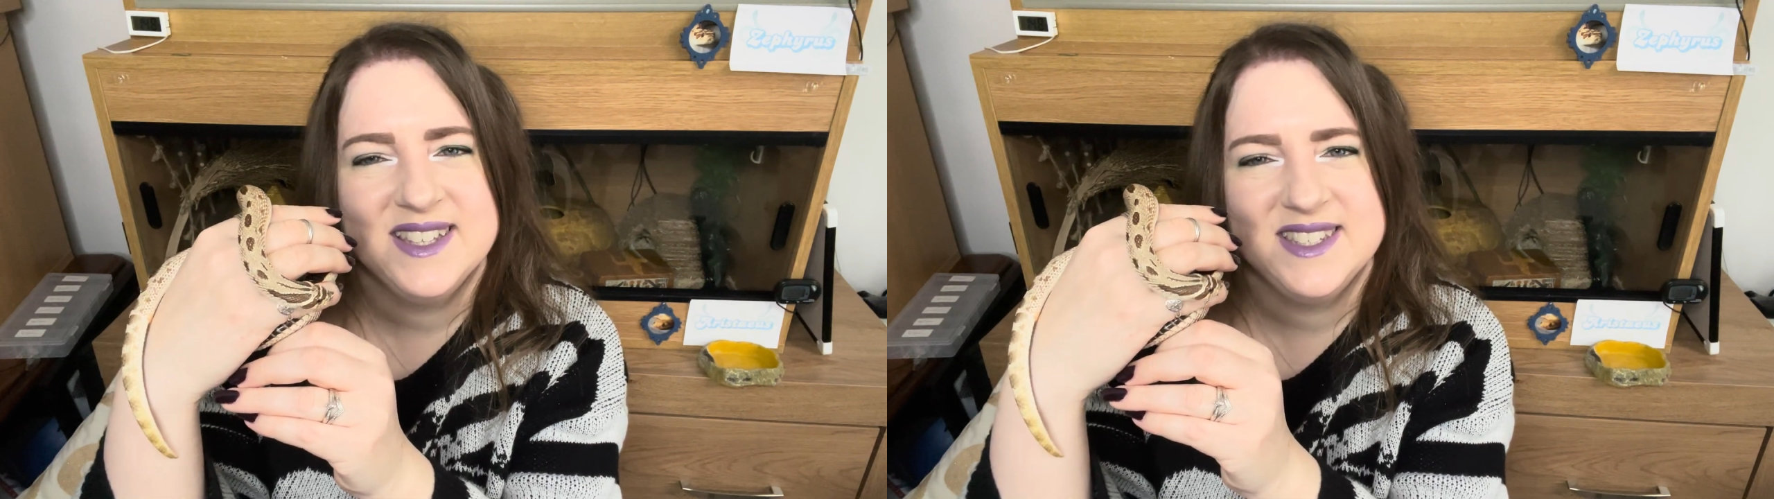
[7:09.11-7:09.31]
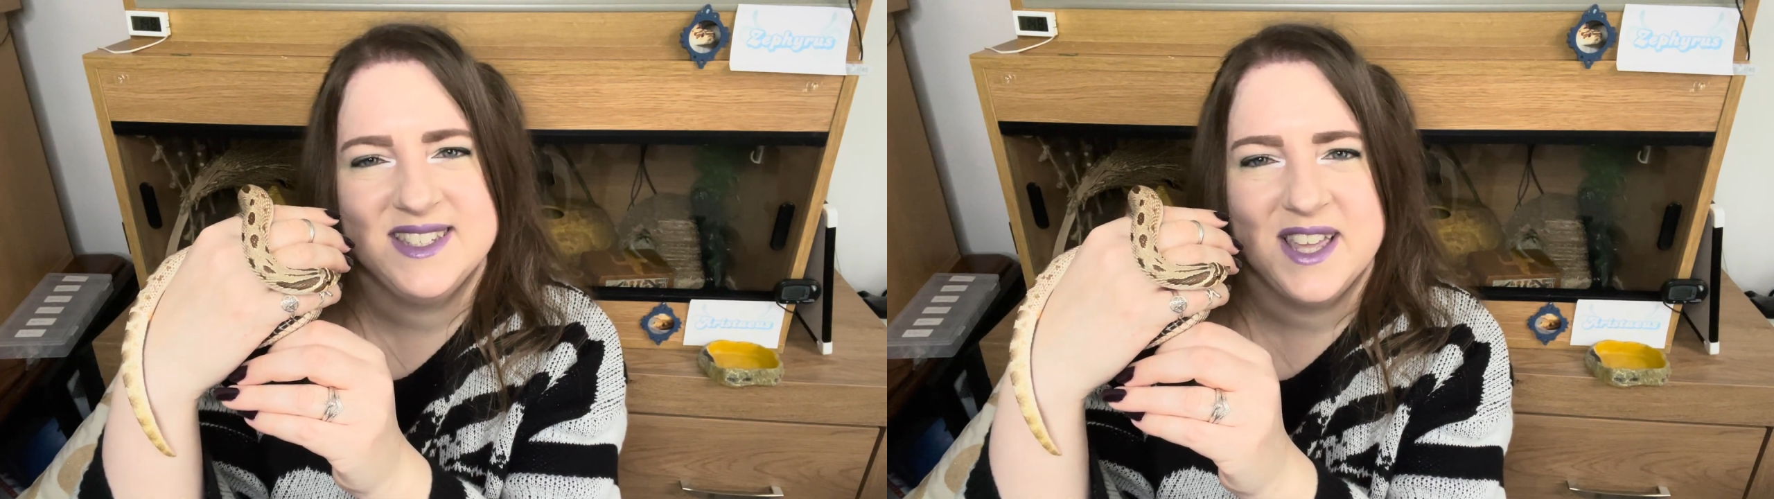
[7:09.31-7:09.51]

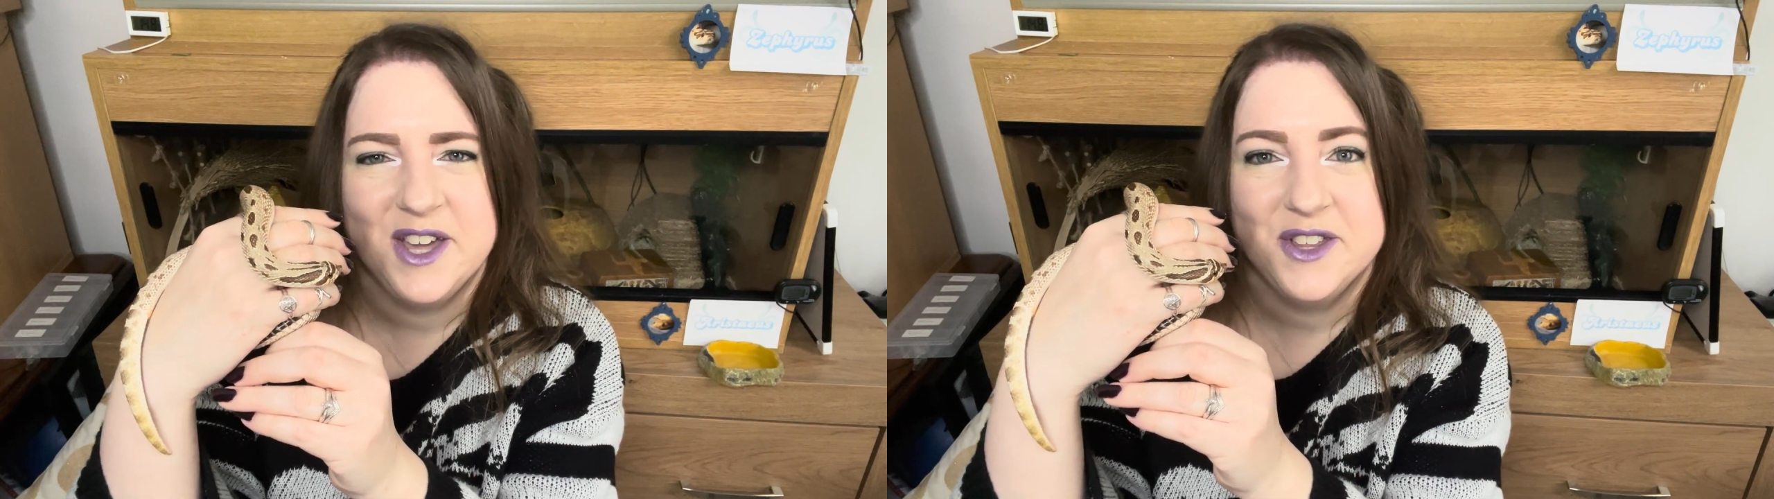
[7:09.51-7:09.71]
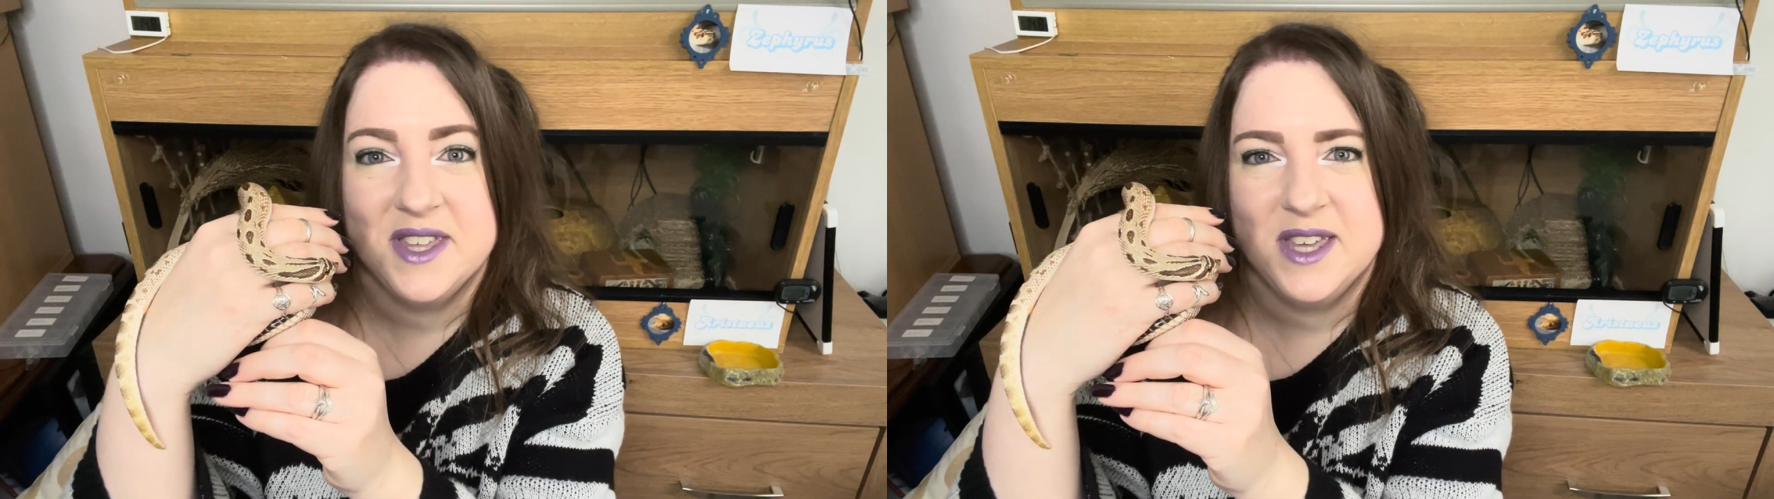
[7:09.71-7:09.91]
as I
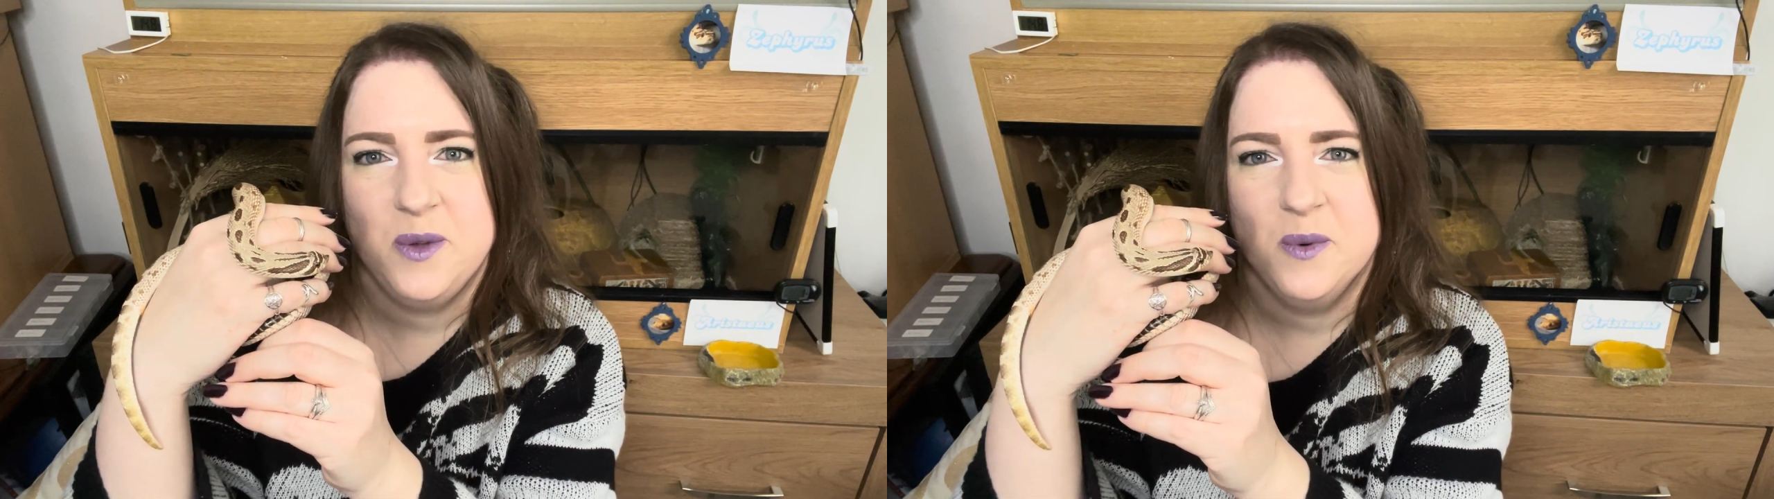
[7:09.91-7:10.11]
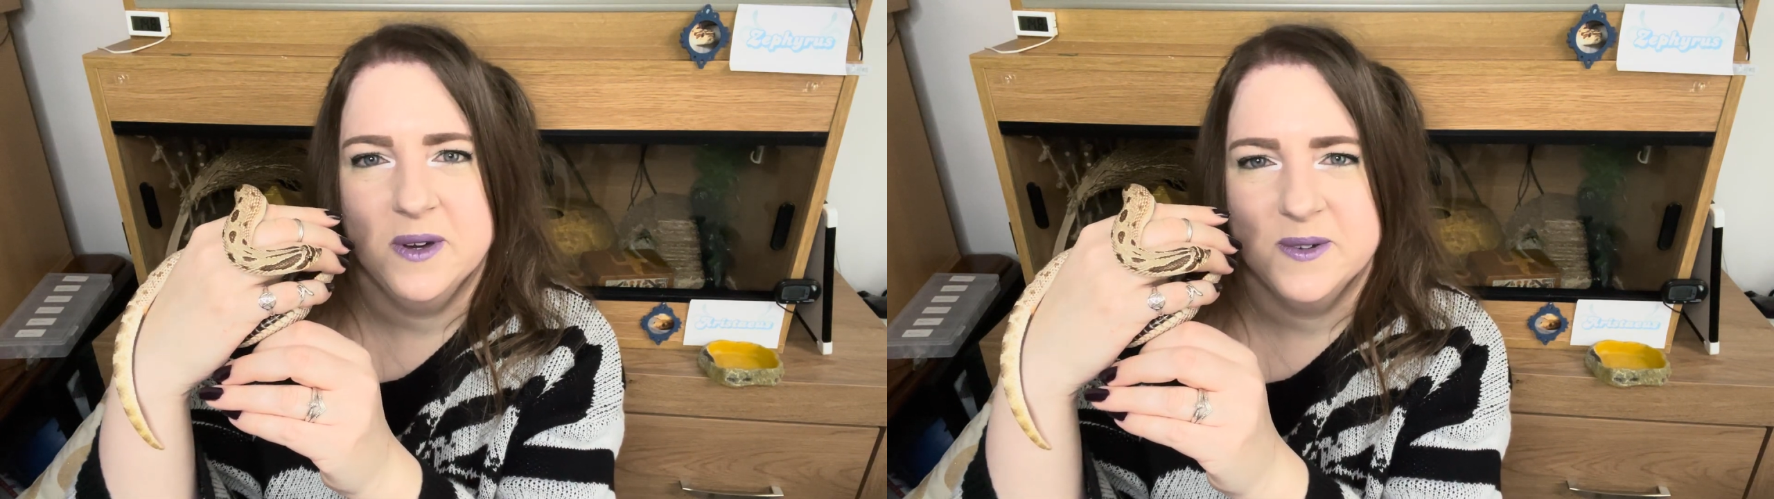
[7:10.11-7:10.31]
say, I think
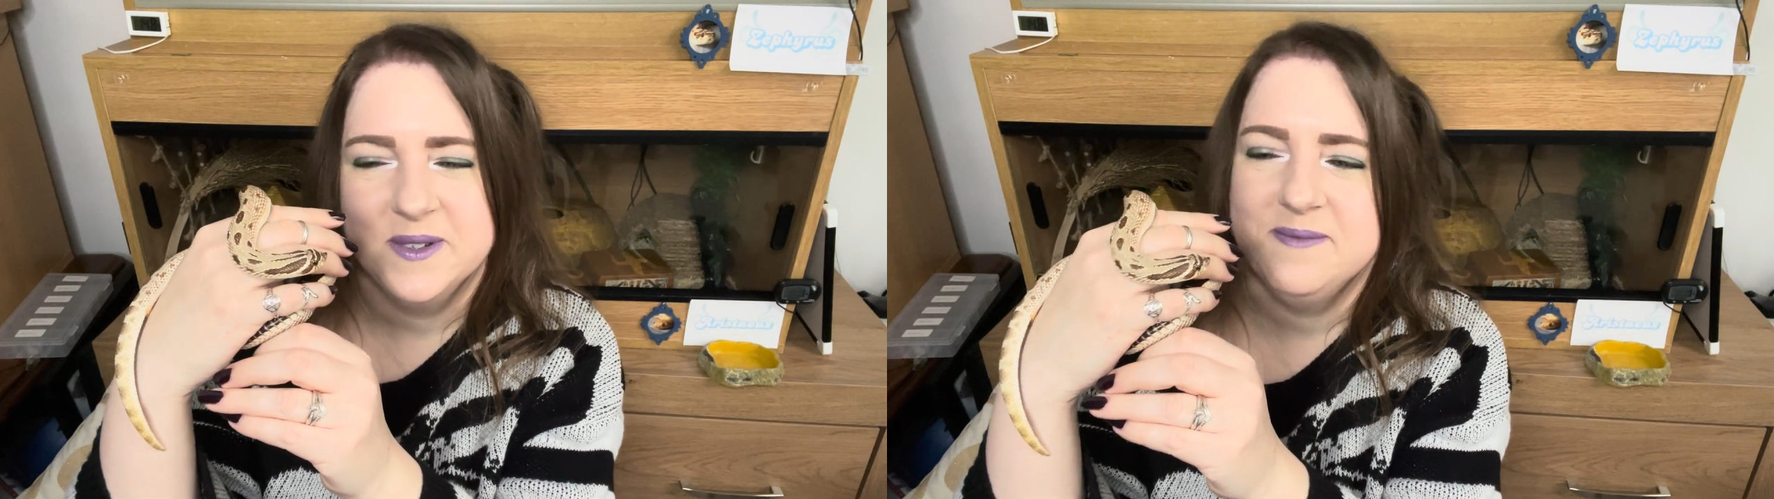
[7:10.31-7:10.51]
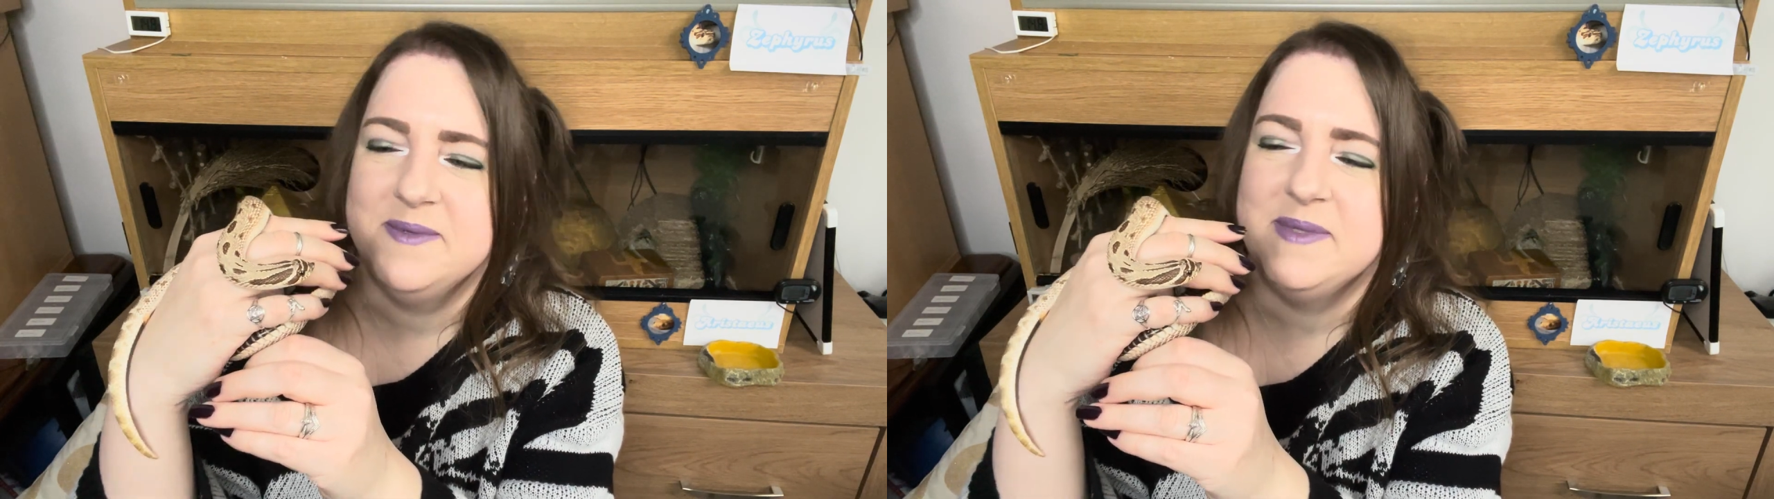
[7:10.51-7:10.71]
he
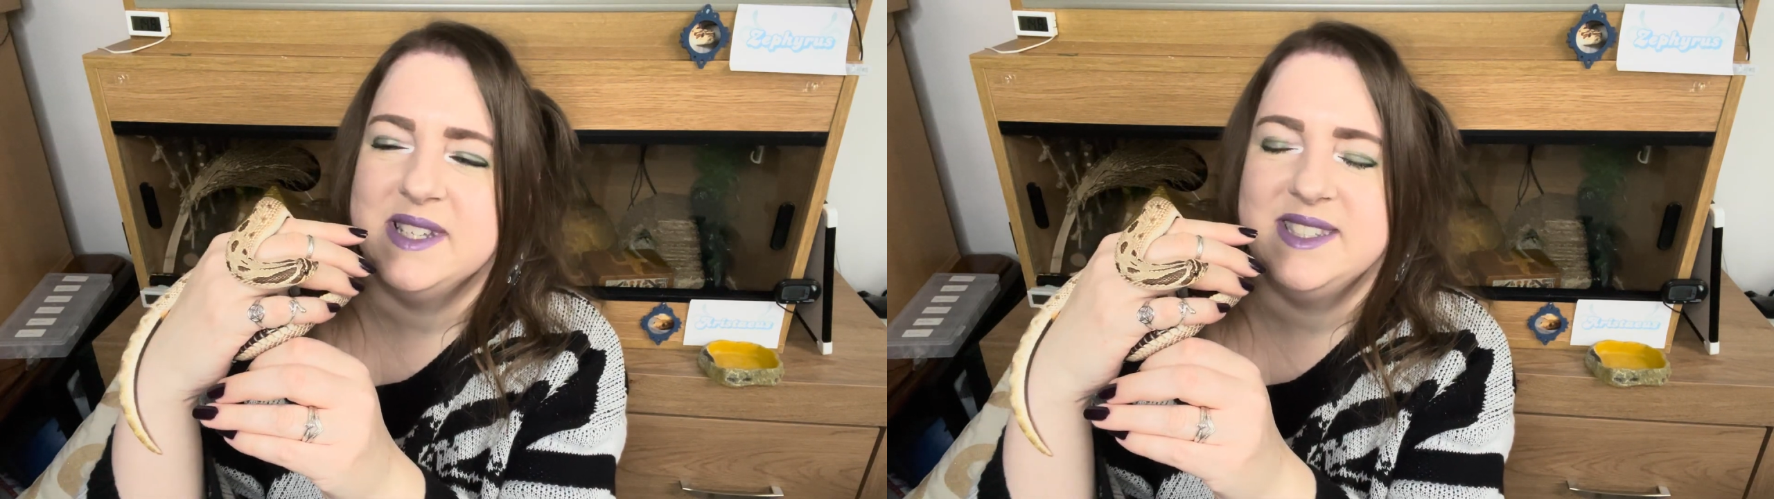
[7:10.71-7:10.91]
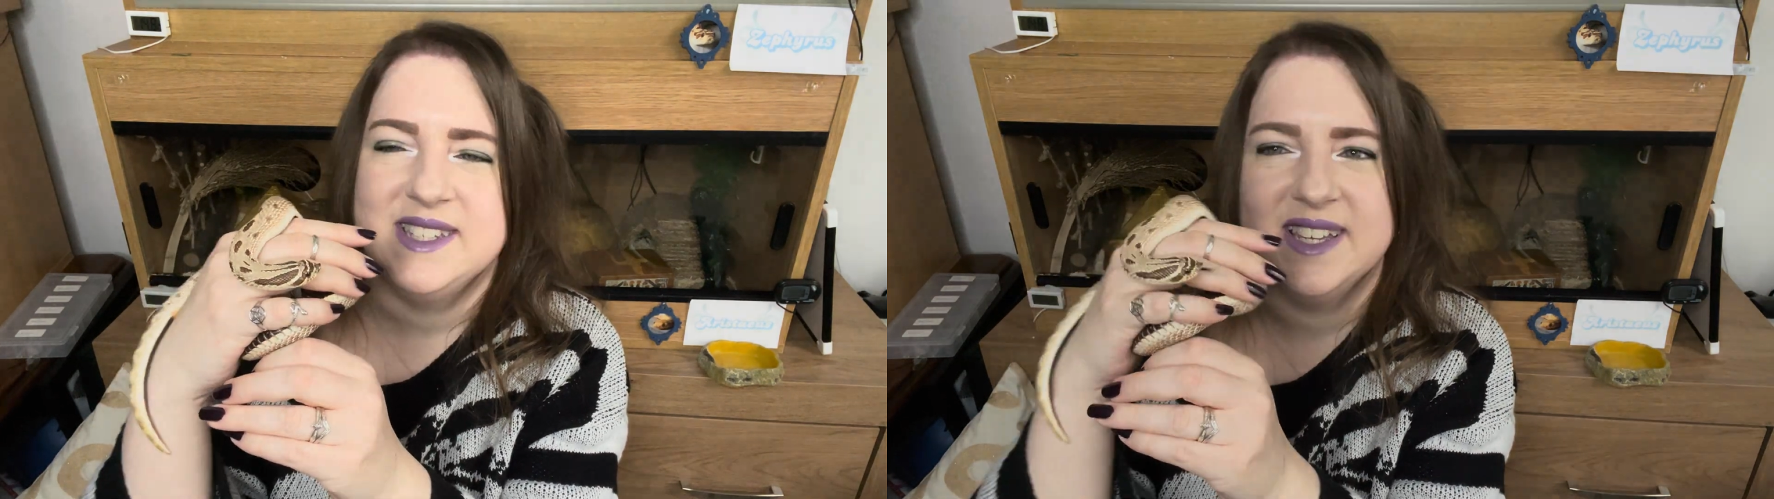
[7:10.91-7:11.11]
will. But